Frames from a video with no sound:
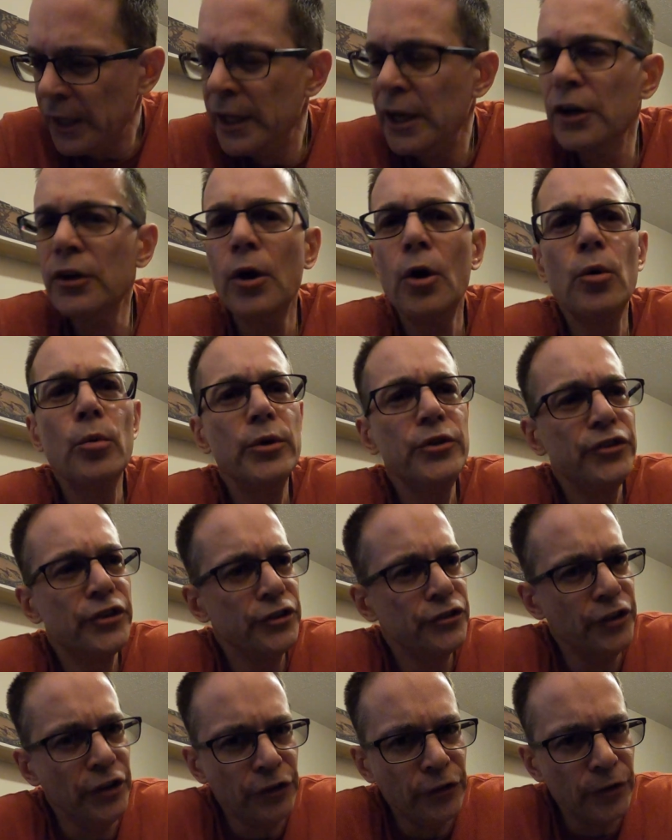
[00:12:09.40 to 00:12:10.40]
I'll always
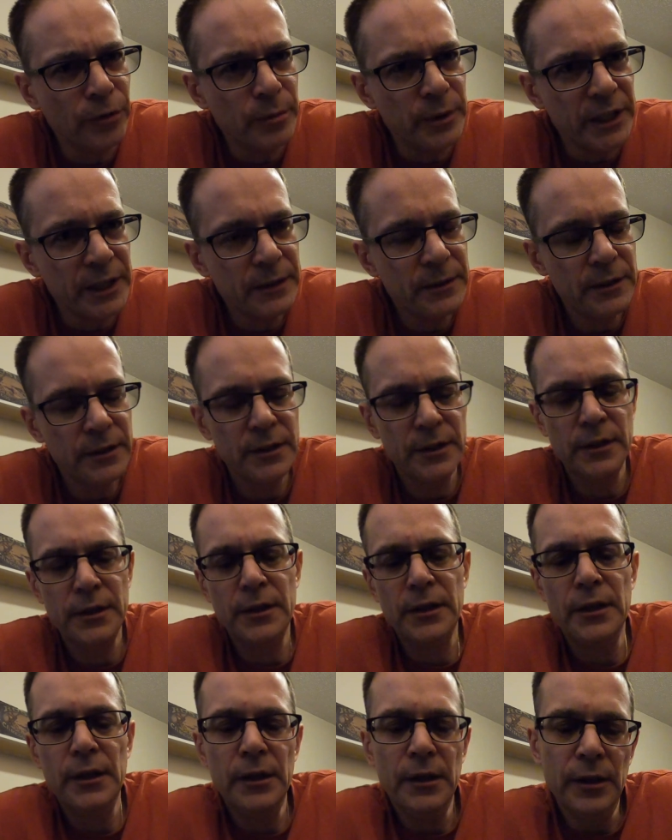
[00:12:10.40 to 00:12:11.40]
continue to be.
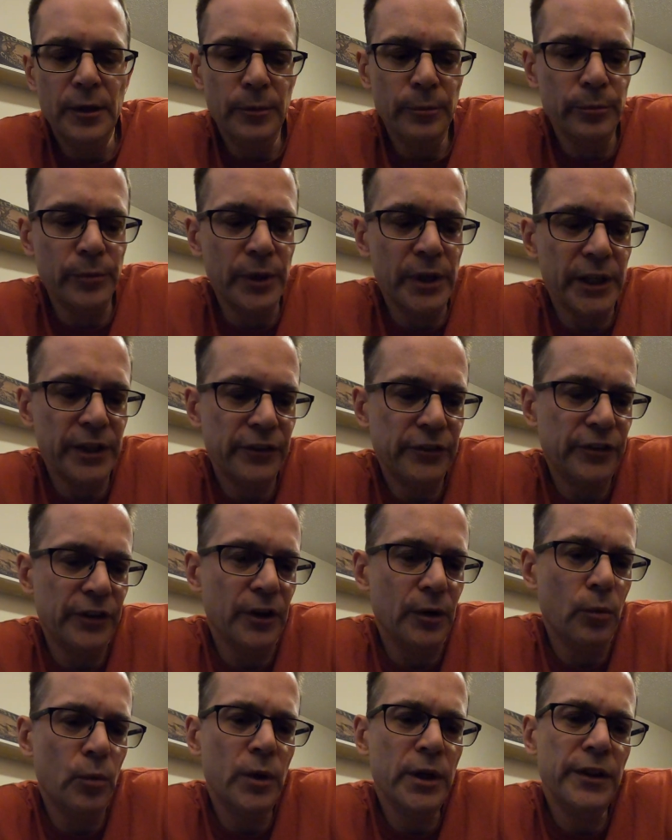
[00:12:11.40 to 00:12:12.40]
But
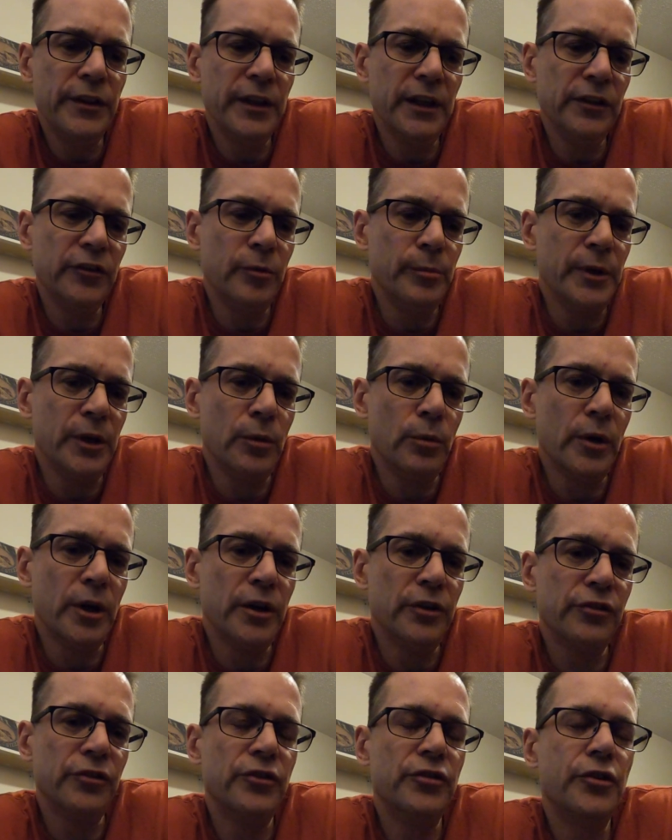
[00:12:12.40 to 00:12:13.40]
one thing to be
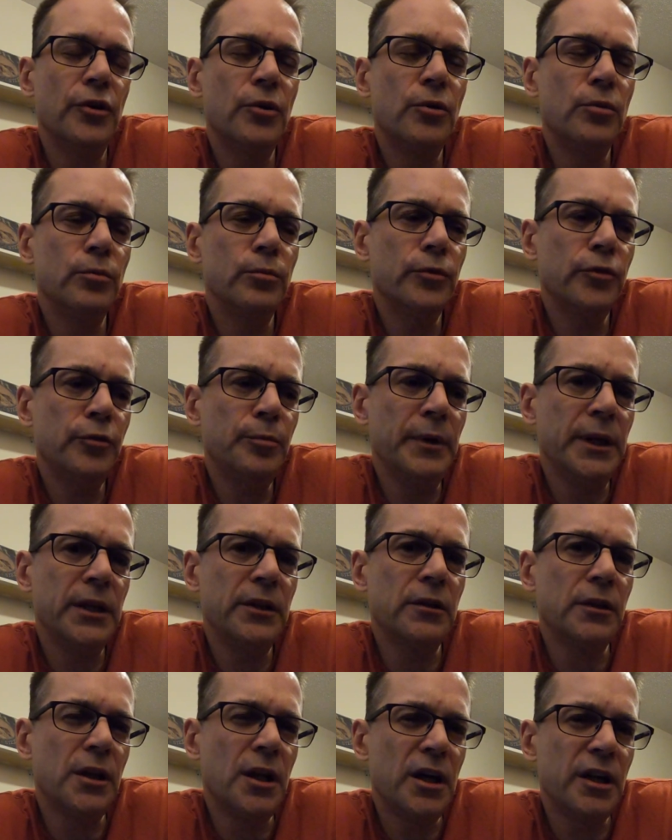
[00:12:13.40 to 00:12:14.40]
aware is don't
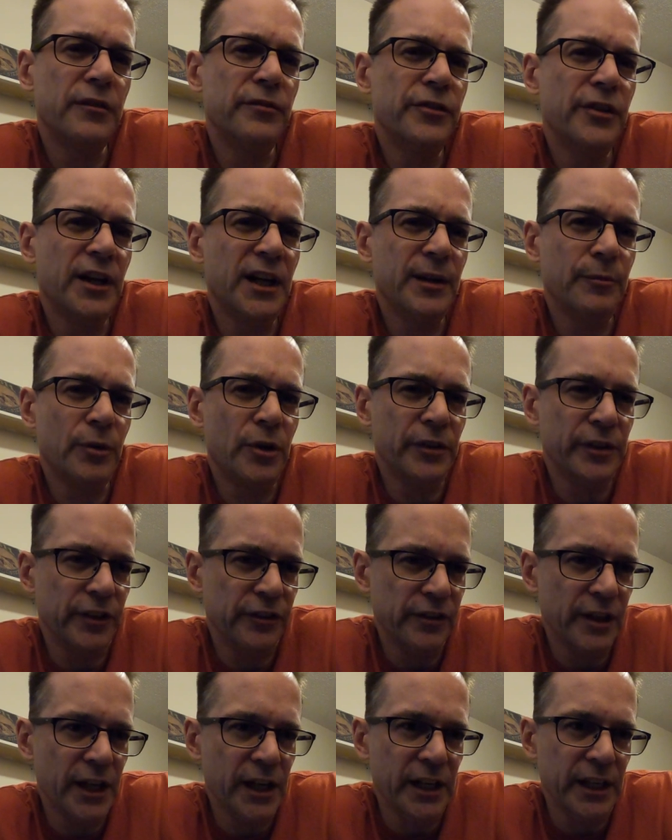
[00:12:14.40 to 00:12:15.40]
spend a lot of time on
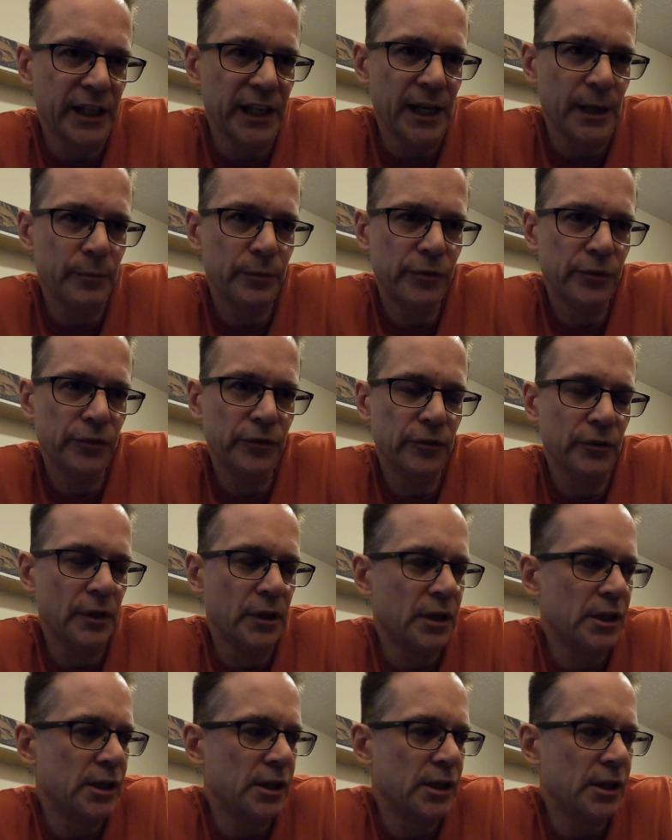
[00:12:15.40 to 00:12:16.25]
these dating apps.